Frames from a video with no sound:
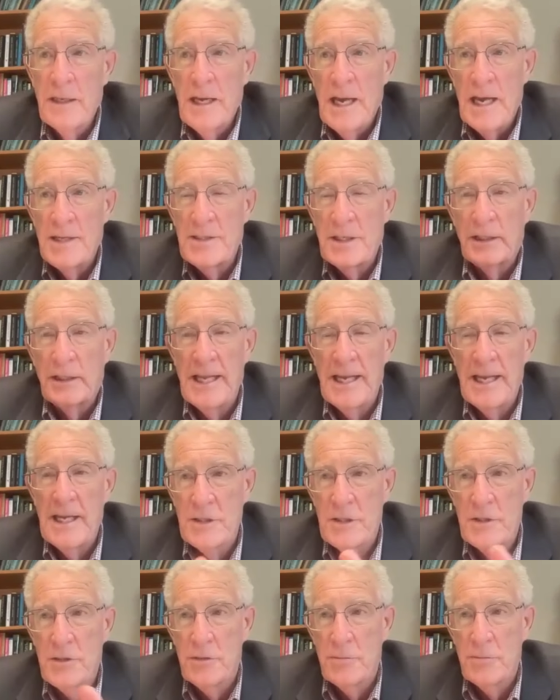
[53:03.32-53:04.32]
as a
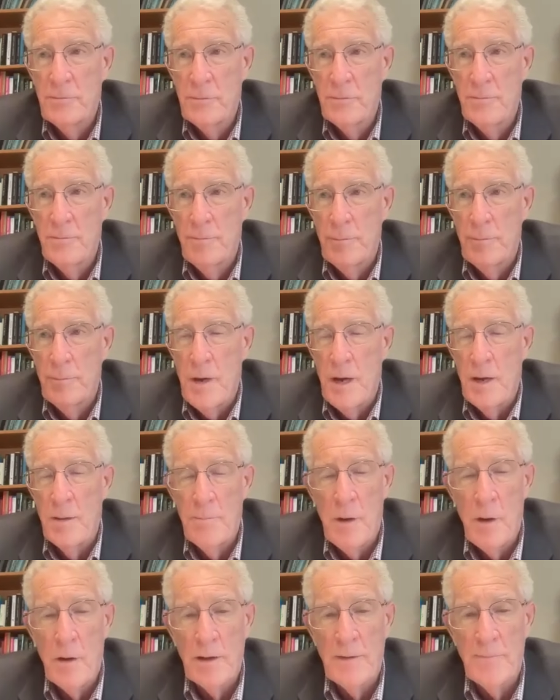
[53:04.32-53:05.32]
last
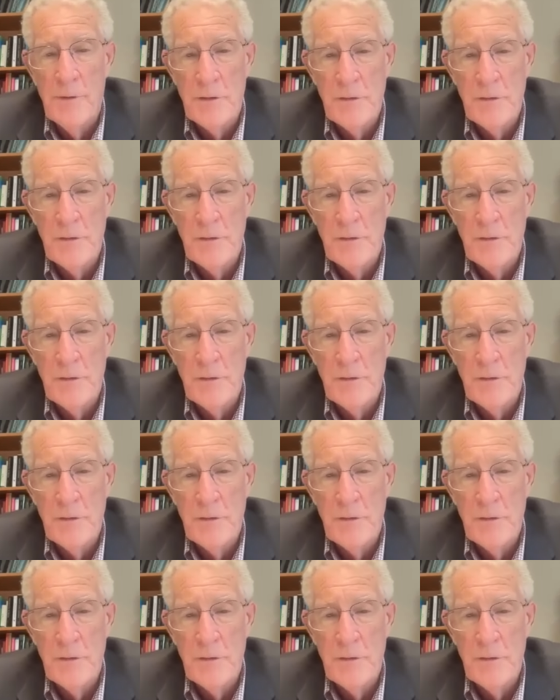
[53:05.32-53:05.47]
part of the